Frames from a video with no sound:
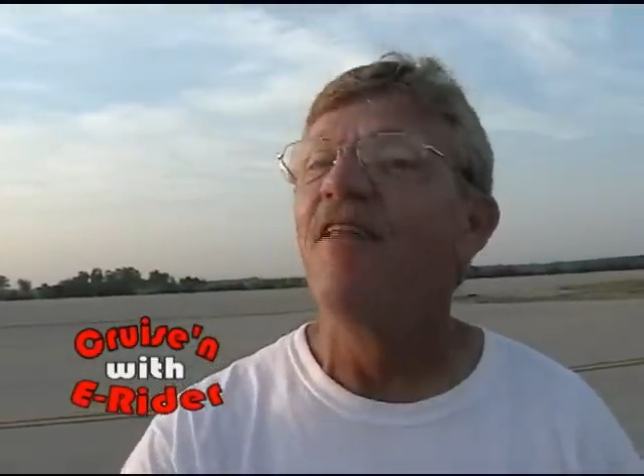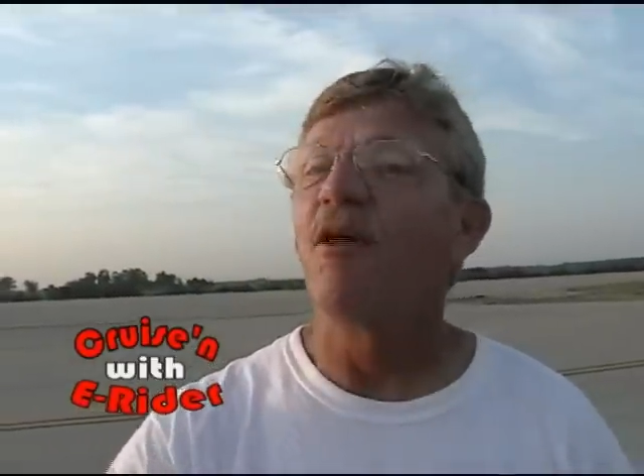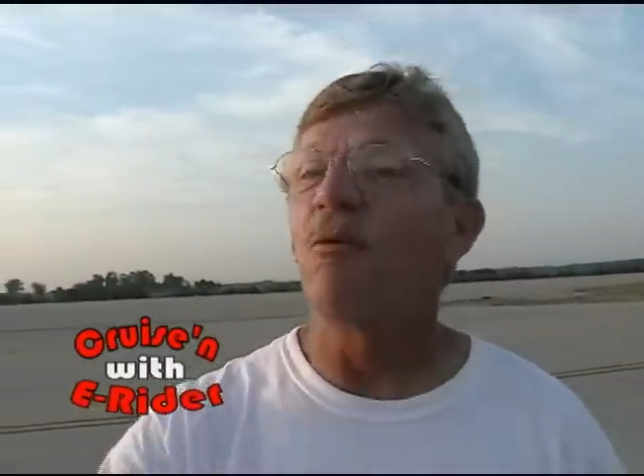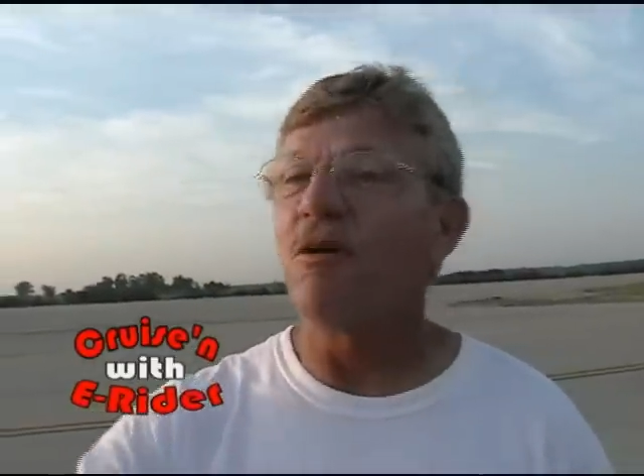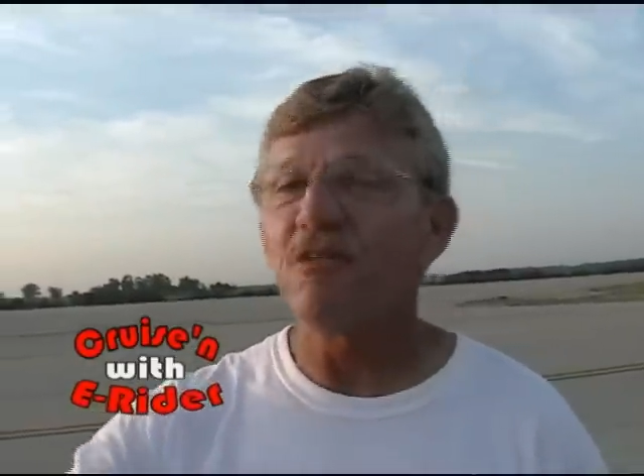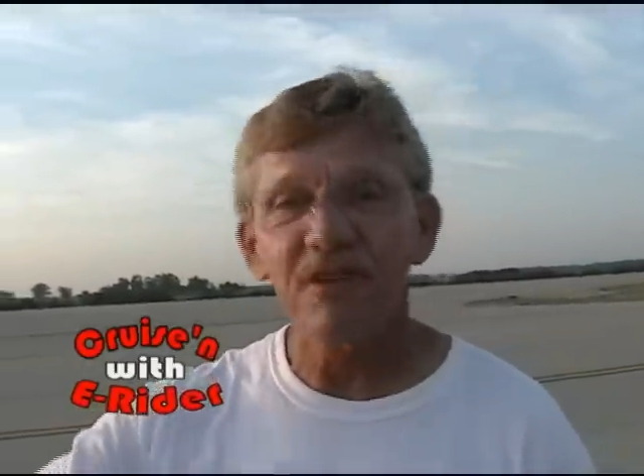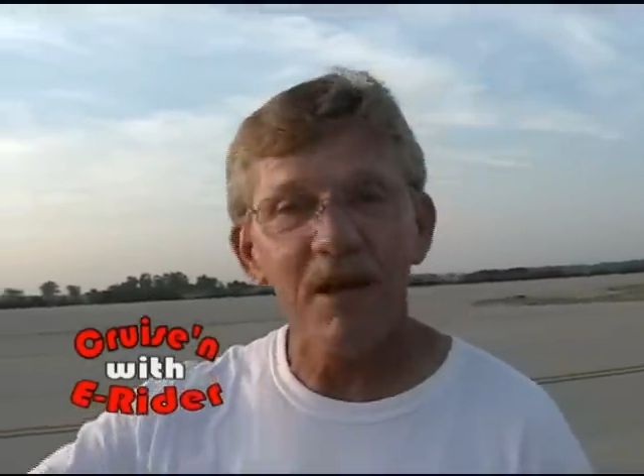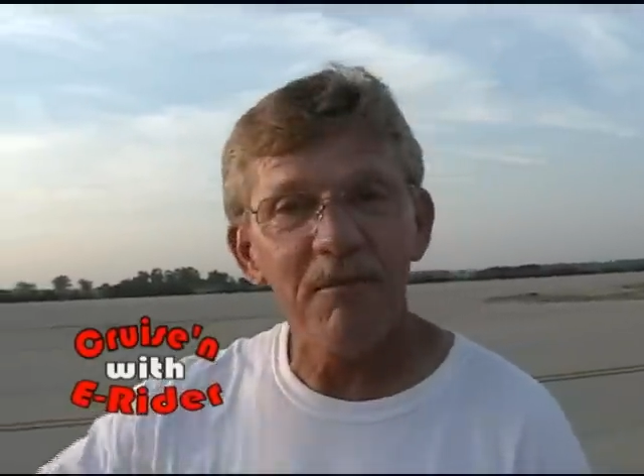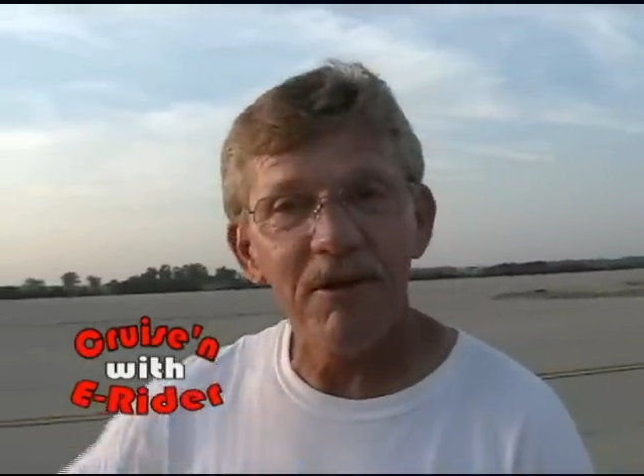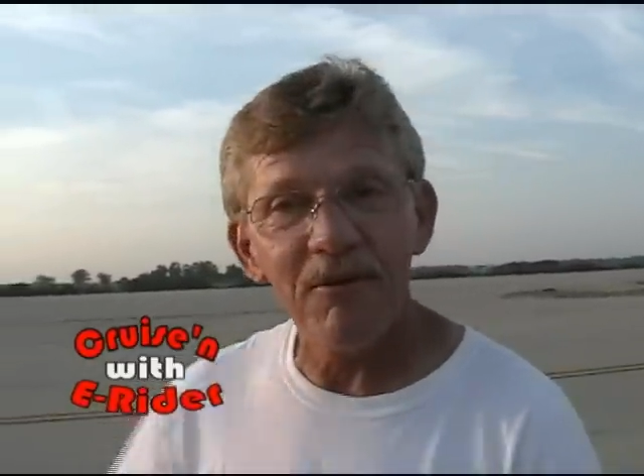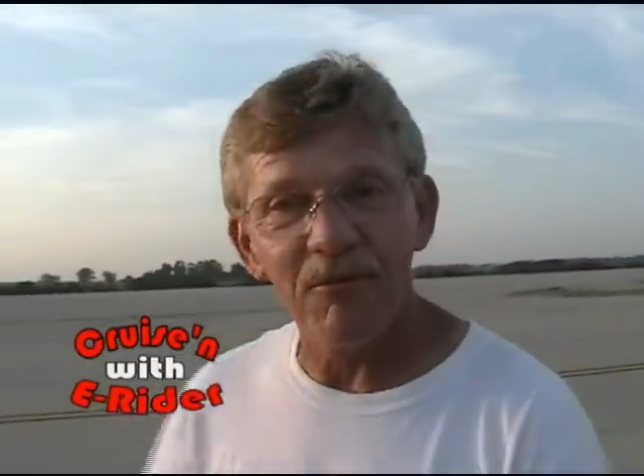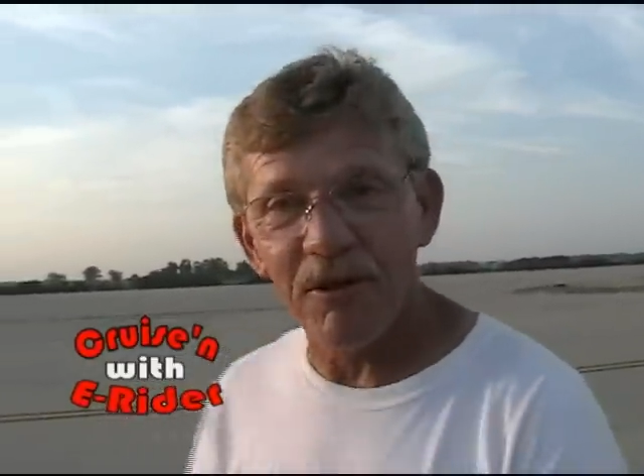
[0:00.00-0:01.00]
that wants to come
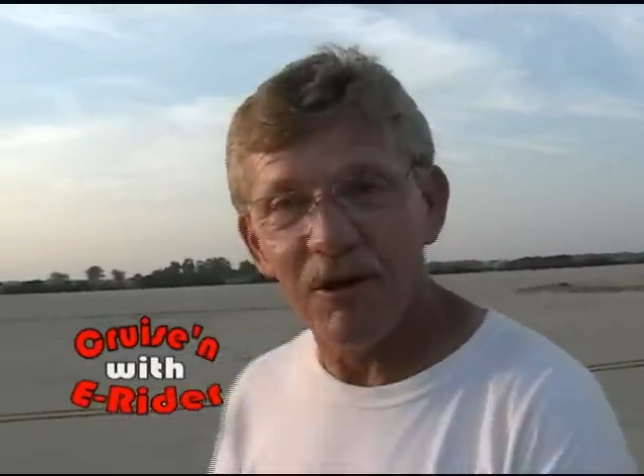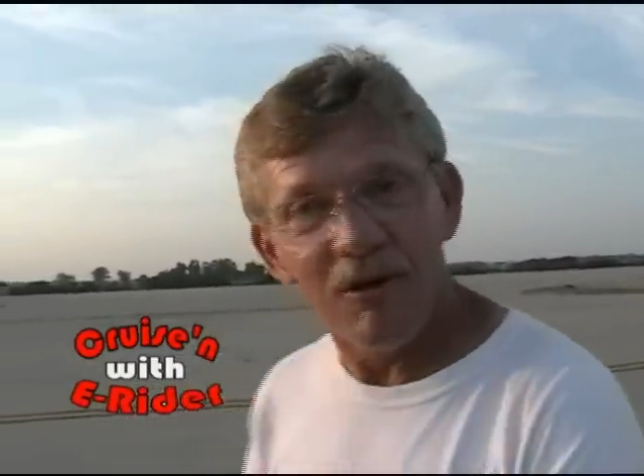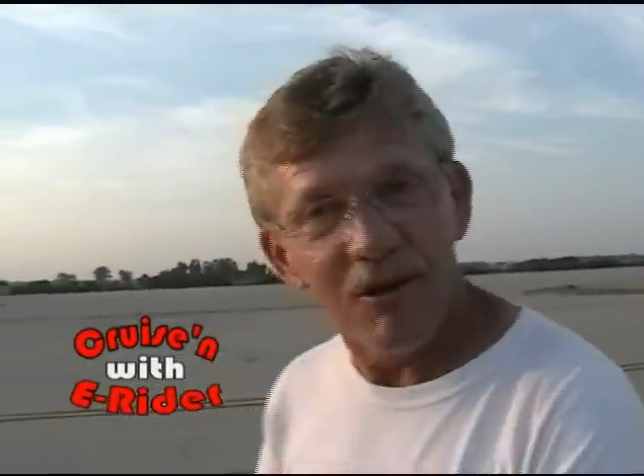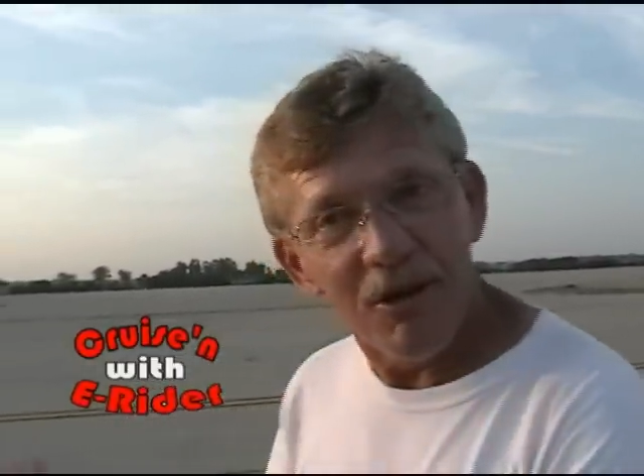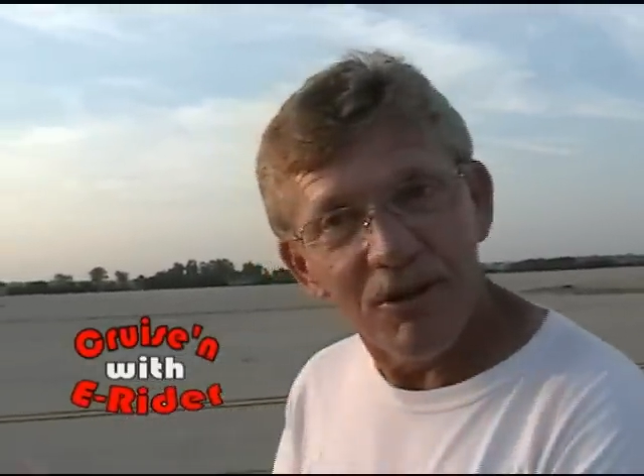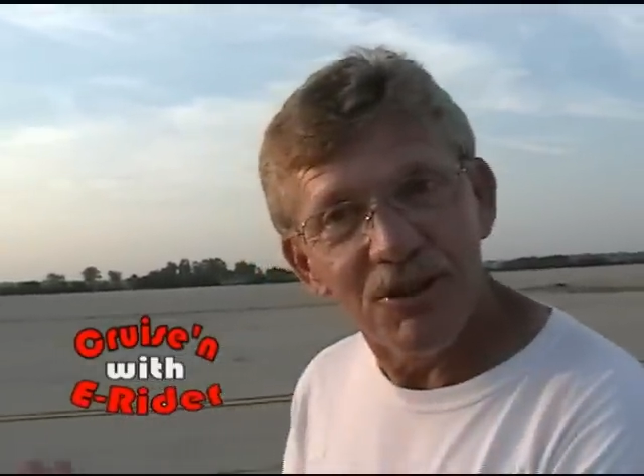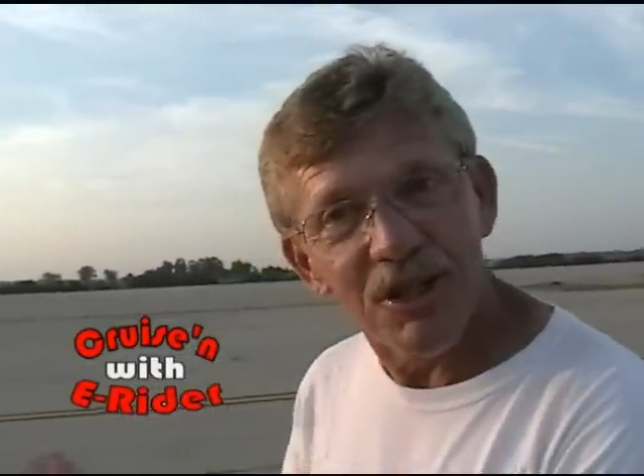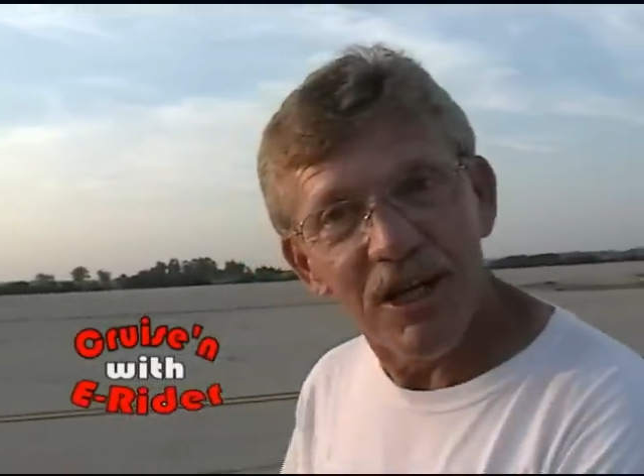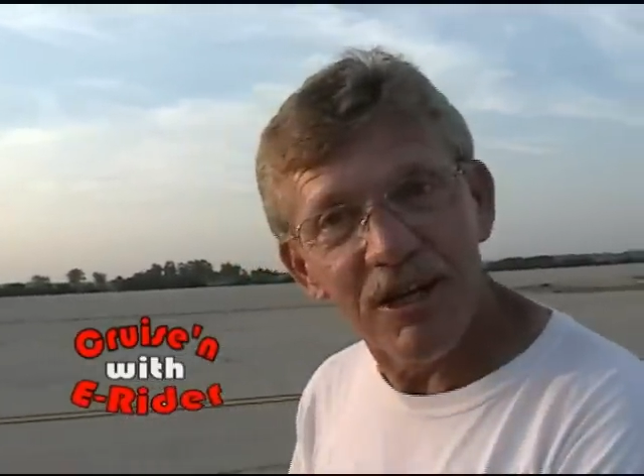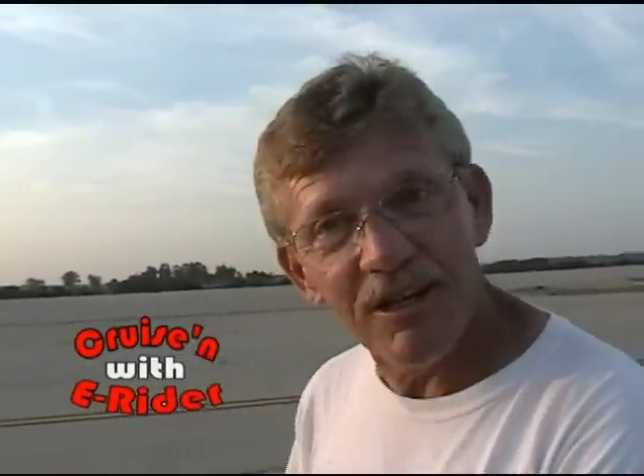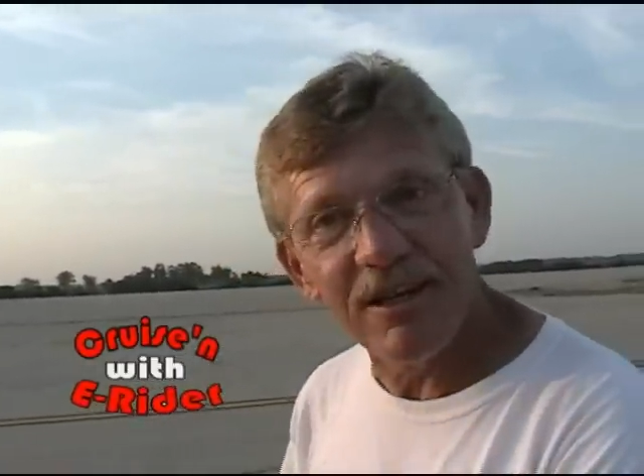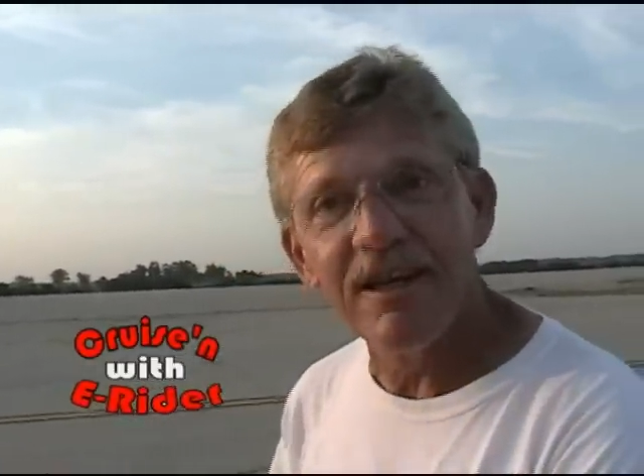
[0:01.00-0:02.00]
here and run our little
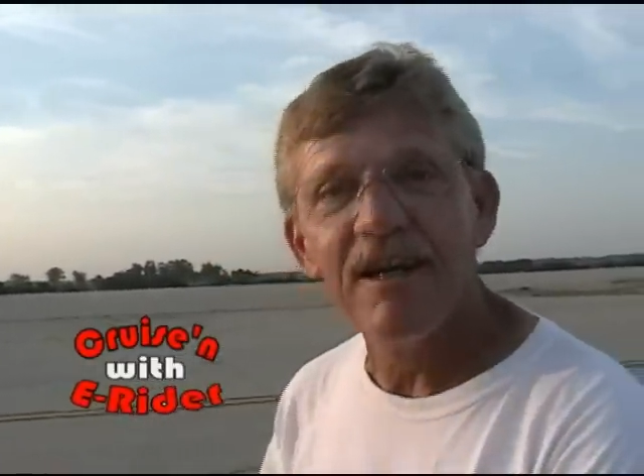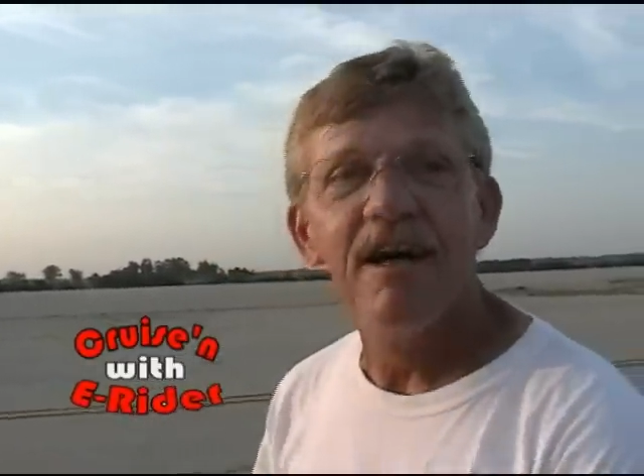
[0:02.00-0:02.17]
junk.